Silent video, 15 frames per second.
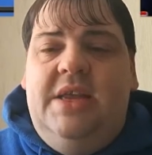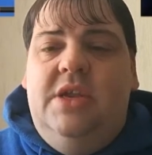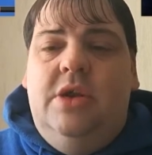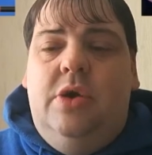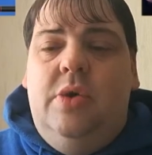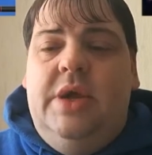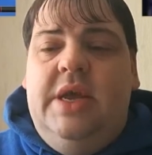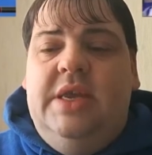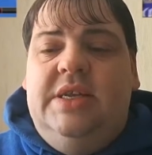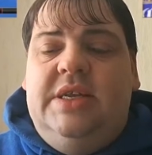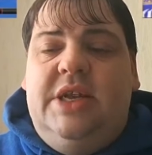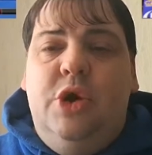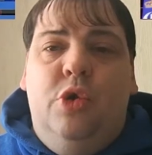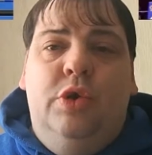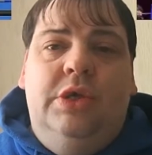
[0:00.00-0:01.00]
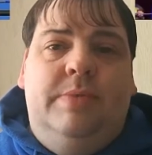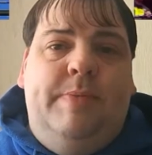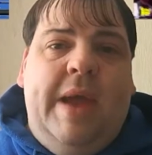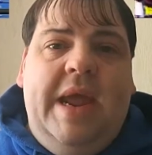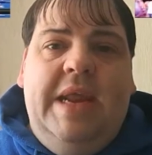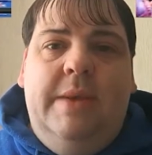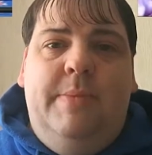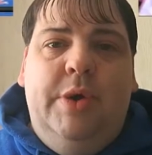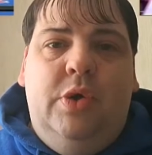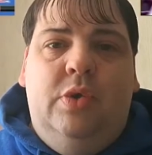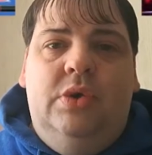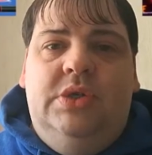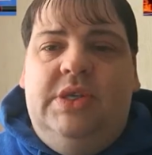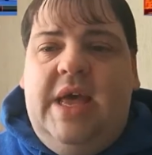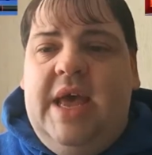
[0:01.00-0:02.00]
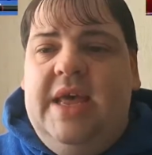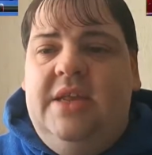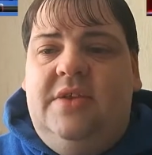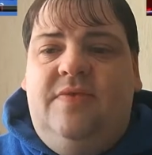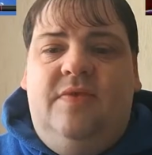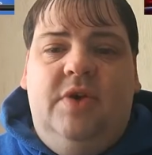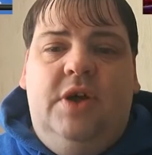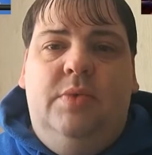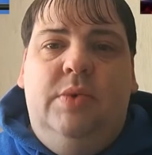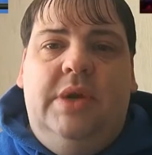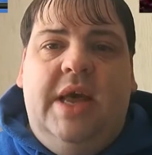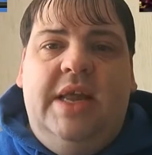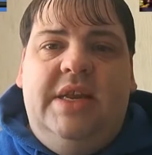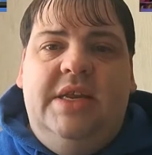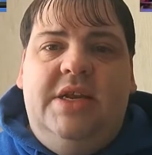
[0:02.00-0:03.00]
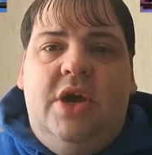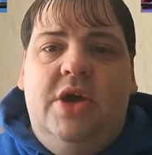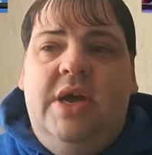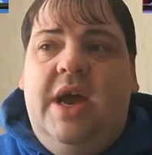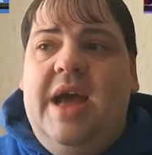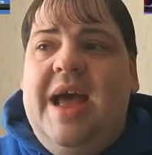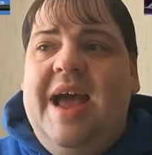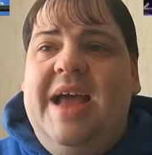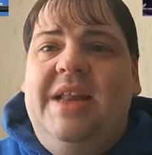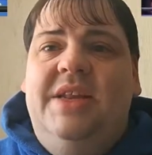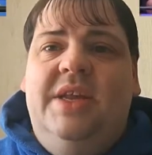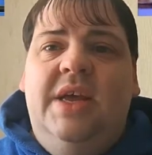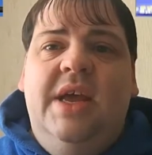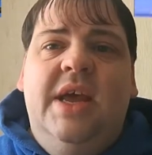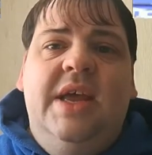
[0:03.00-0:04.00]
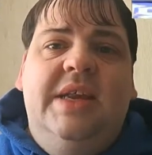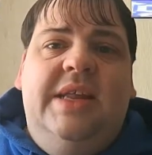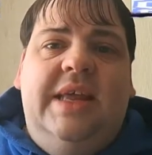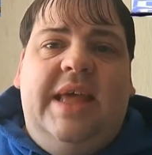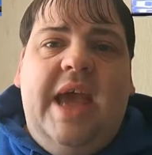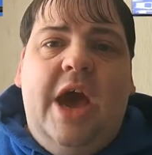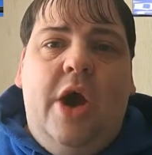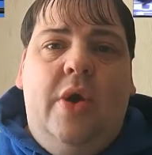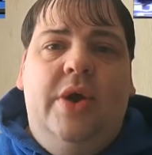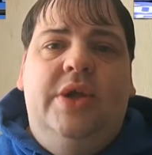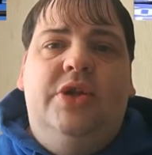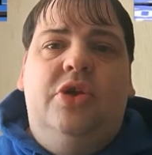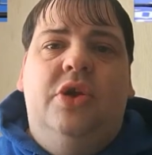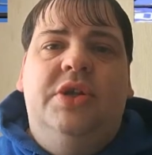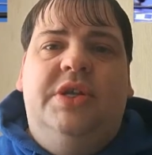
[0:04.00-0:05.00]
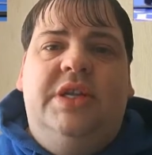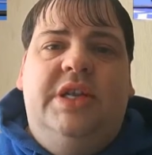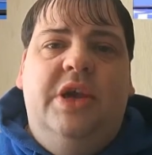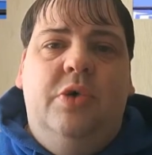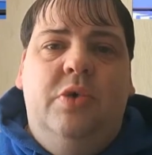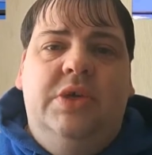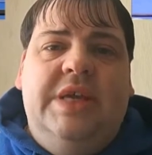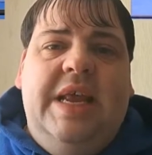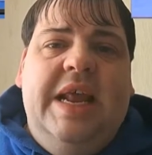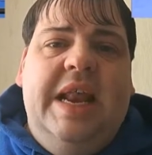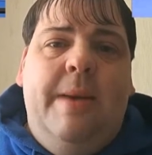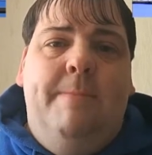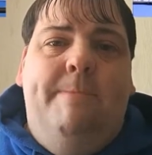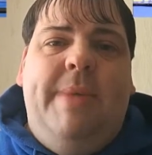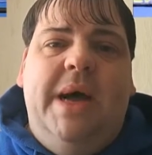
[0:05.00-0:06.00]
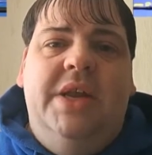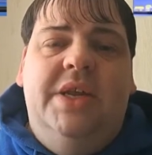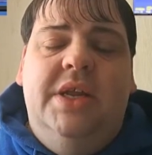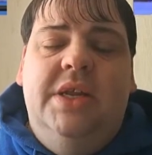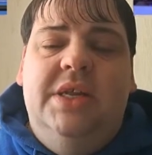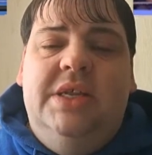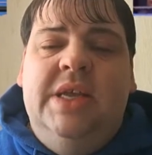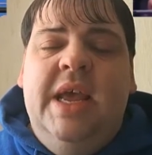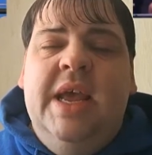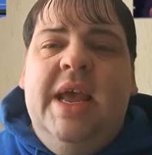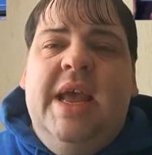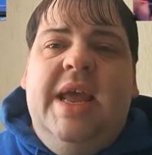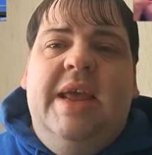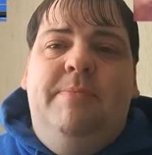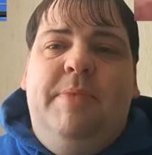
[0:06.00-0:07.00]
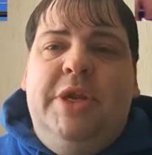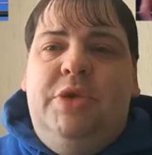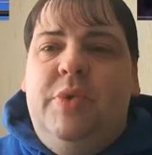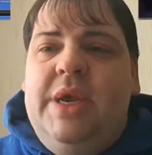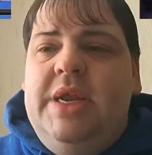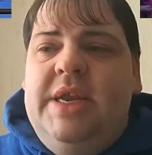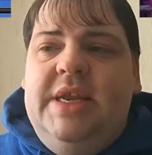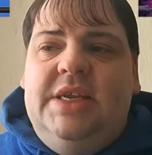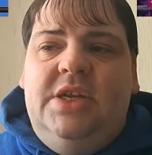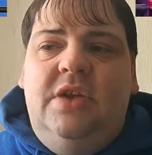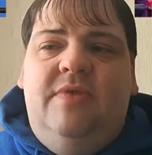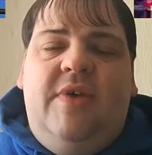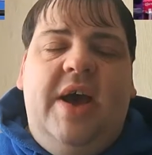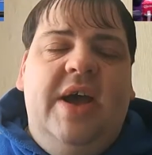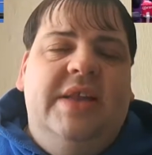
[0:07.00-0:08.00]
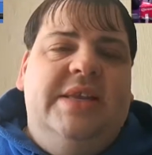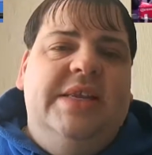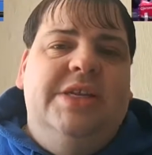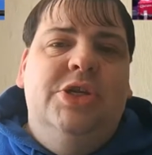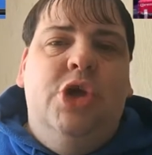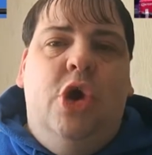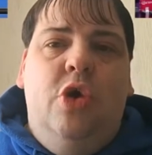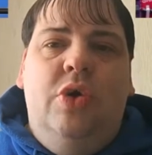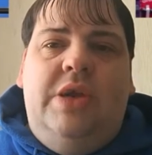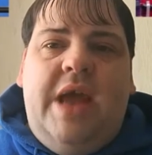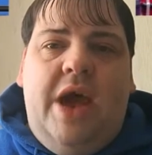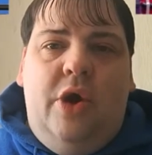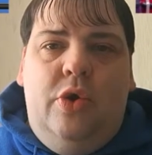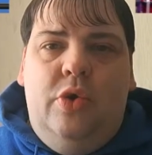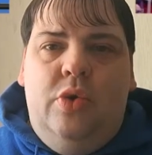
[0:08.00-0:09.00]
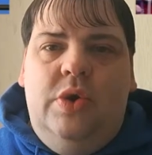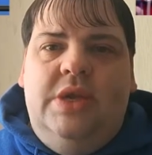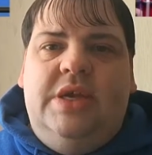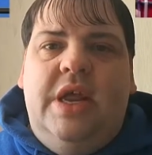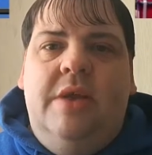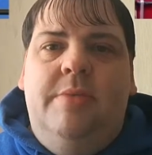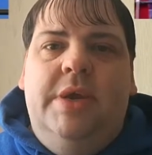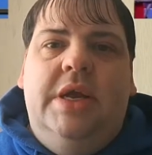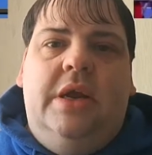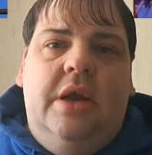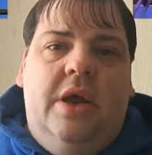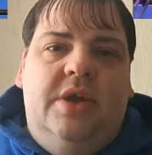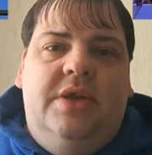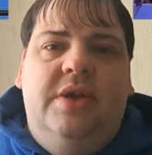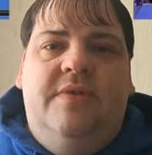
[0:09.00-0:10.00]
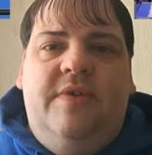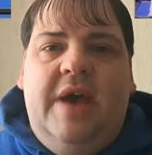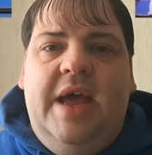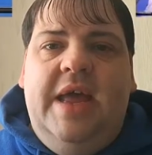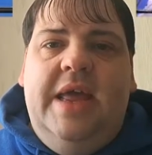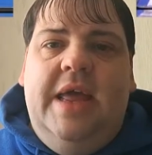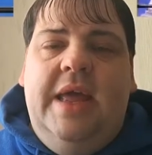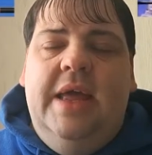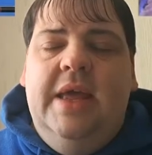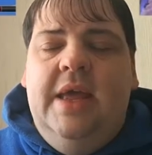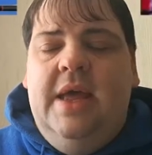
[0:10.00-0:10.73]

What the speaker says: You know, skills pay the bills, as Floyd would like to tell you, and degale has got skills in abundance. Between these two fighters, there's no doubt who is going to be the classier fighter here.